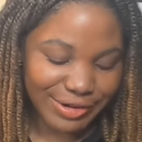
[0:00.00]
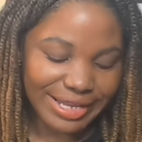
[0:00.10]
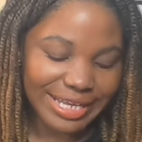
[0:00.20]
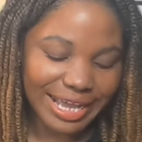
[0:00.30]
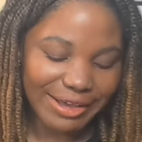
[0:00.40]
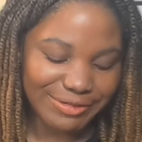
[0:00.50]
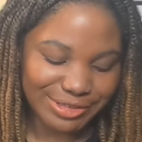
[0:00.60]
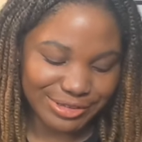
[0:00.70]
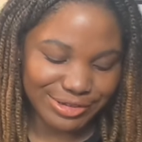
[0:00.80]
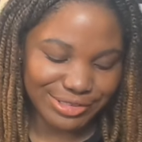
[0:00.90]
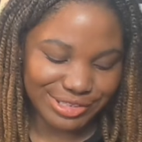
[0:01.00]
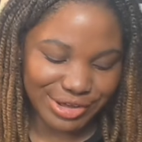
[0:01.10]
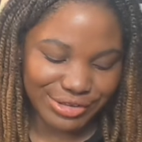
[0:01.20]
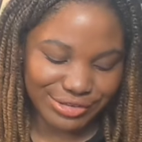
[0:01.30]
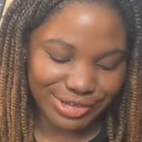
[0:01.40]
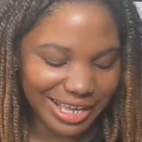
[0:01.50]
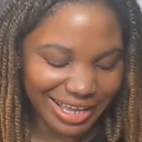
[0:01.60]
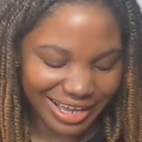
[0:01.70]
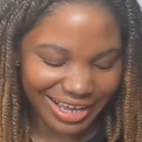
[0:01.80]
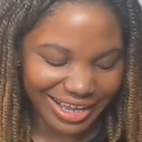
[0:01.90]
Gwanhee have to go talk to
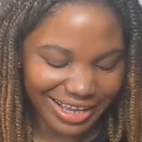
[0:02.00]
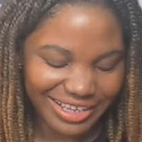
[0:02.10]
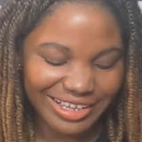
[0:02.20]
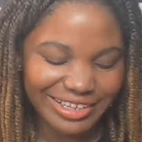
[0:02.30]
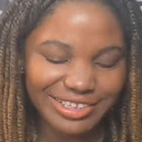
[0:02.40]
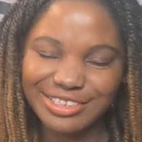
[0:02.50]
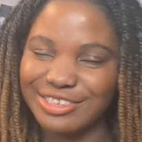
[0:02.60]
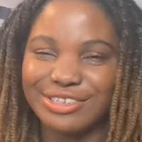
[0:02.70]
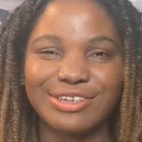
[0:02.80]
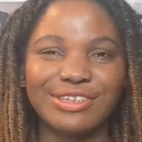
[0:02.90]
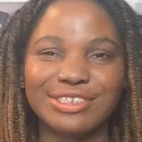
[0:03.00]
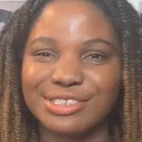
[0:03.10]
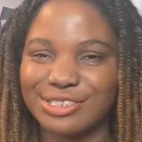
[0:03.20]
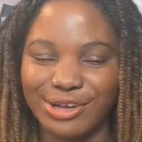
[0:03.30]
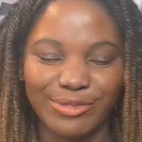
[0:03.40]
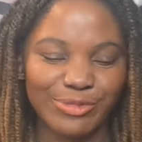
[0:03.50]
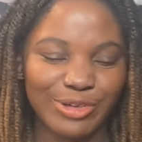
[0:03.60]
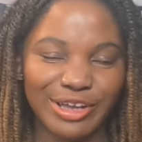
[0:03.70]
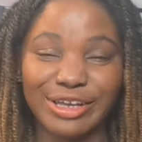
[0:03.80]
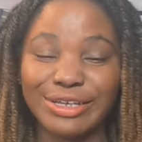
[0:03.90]
her. You're gonna
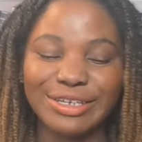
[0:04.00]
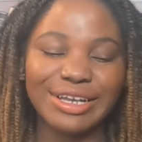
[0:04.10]
suffer.